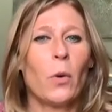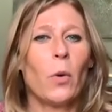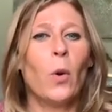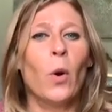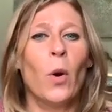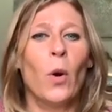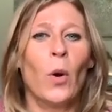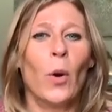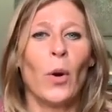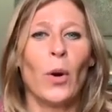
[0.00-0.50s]

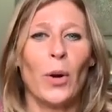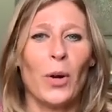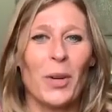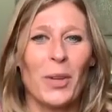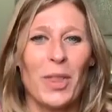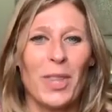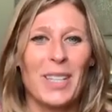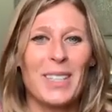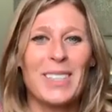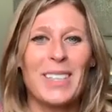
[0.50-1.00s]

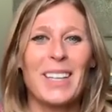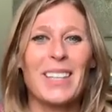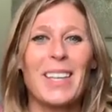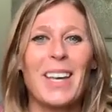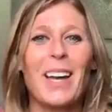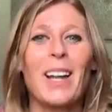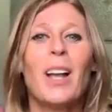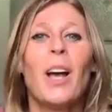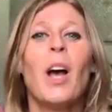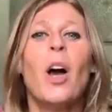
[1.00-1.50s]
or things like
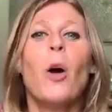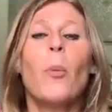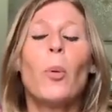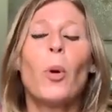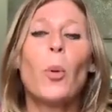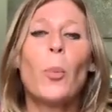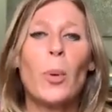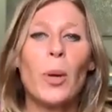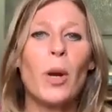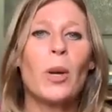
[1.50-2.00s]
that.
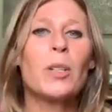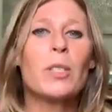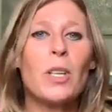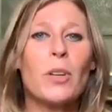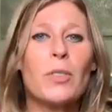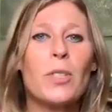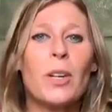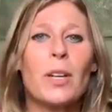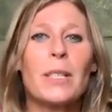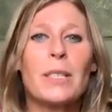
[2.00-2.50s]
But we'll put
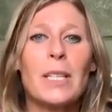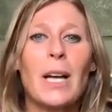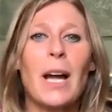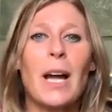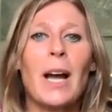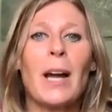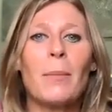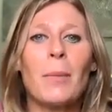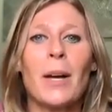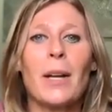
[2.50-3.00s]
ourselves on a
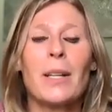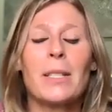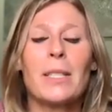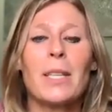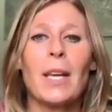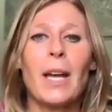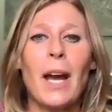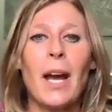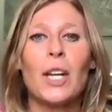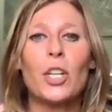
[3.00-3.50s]
timeline and
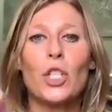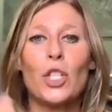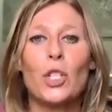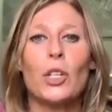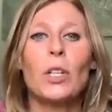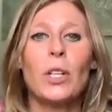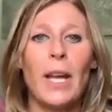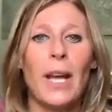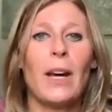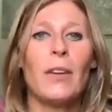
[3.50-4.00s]
say, I
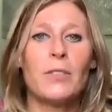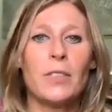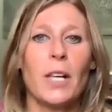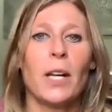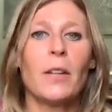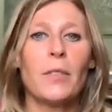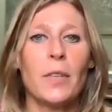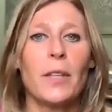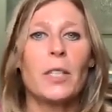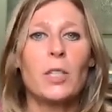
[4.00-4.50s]
should have
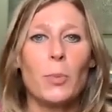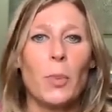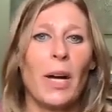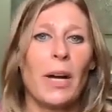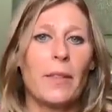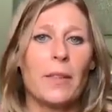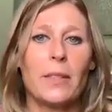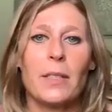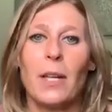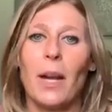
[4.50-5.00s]
done this
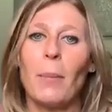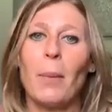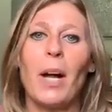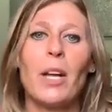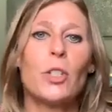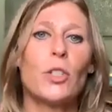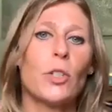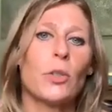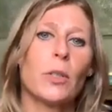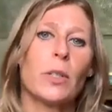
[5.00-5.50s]
by this time.
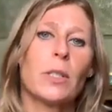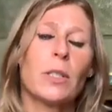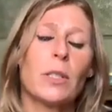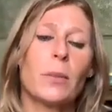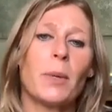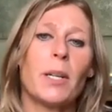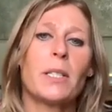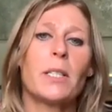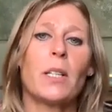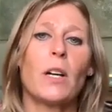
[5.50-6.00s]
I do this
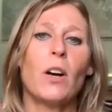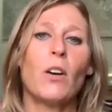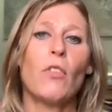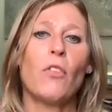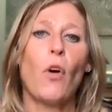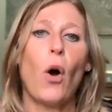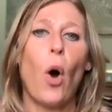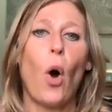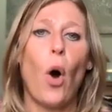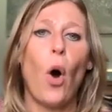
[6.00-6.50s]
to
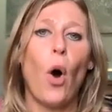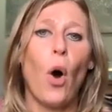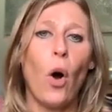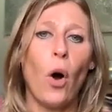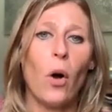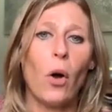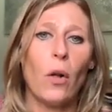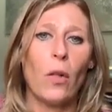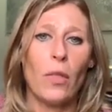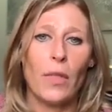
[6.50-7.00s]
myself
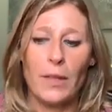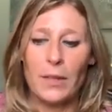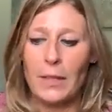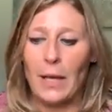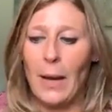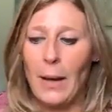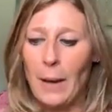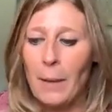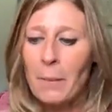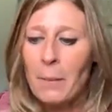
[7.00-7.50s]
all the
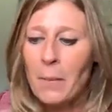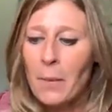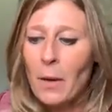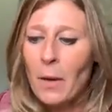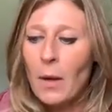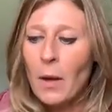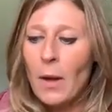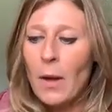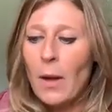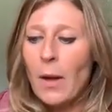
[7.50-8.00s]
time.
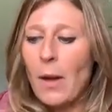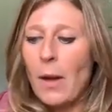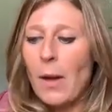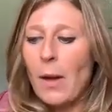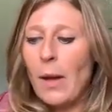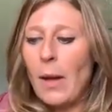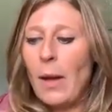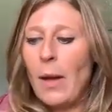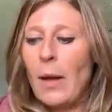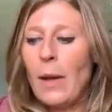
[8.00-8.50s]

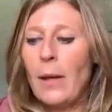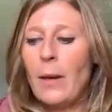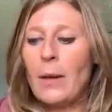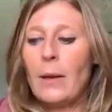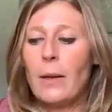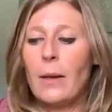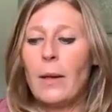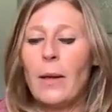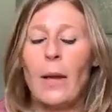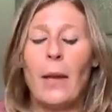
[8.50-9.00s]

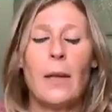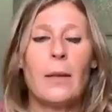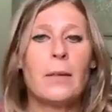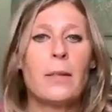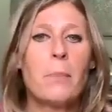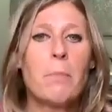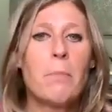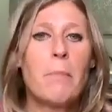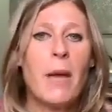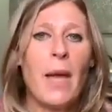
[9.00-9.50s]
And
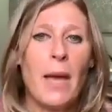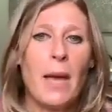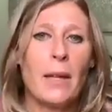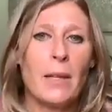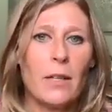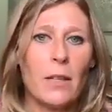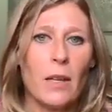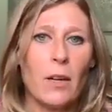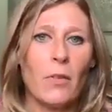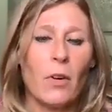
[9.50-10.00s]

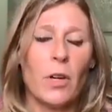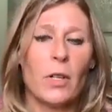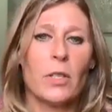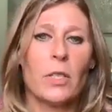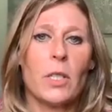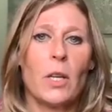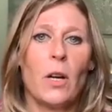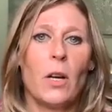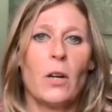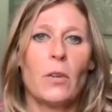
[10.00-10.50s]
demanding of
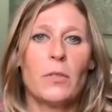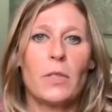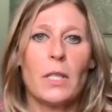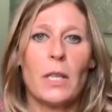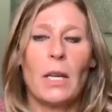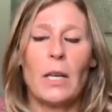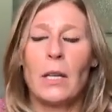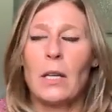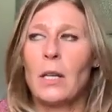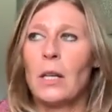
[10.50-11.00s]
ourselves
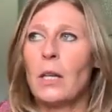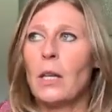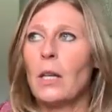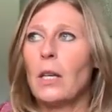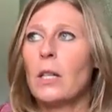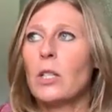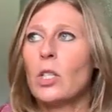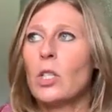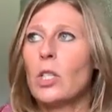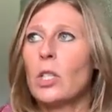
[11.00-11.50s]

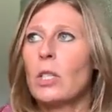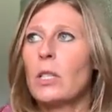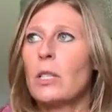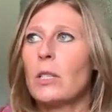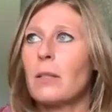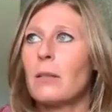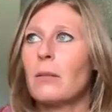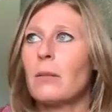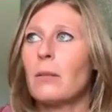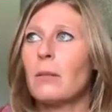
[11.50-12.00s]
and
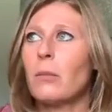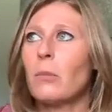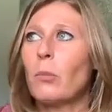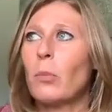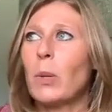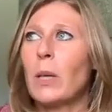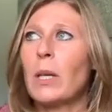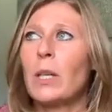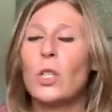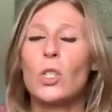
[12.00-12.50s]
just
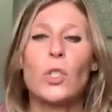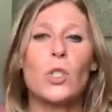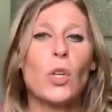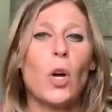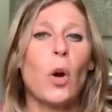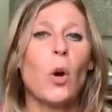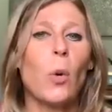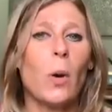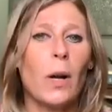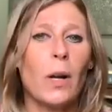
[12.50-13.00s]
being
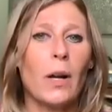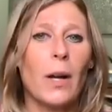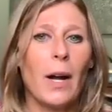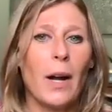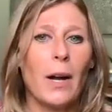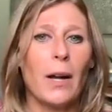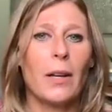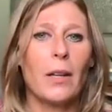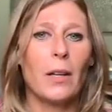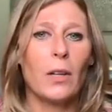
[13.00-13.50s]
so
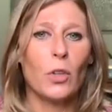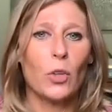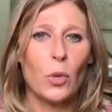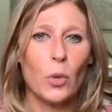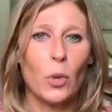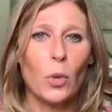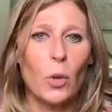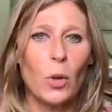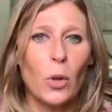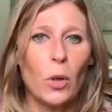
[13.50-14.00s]
unkind and
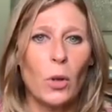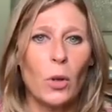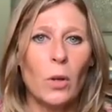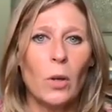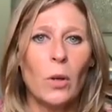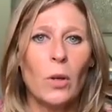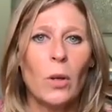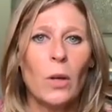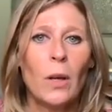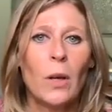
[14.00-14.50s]

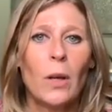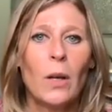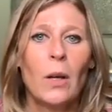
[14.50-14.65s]
cruel